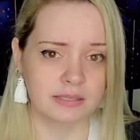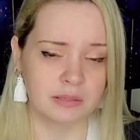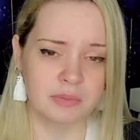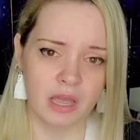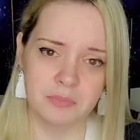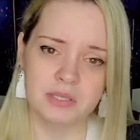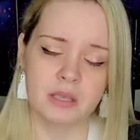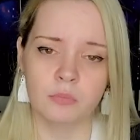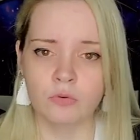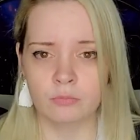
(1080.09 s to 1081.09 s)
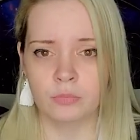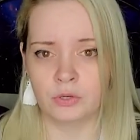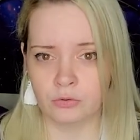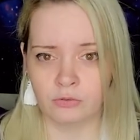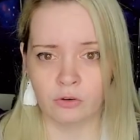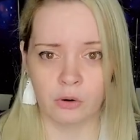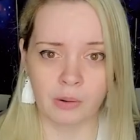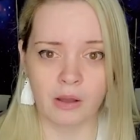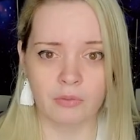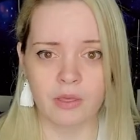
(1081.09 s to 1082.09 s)
Sometimes they maneuver
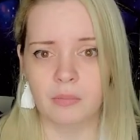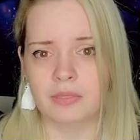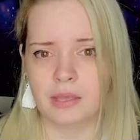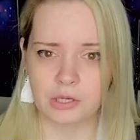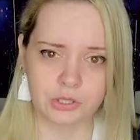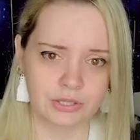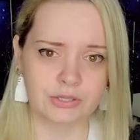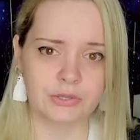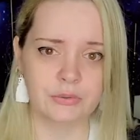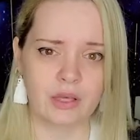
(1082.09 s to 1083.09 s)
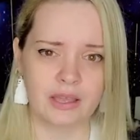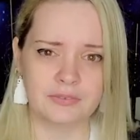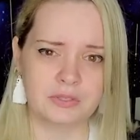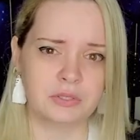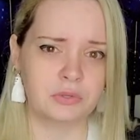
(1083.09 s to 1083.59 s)
around them and they adjust their lives to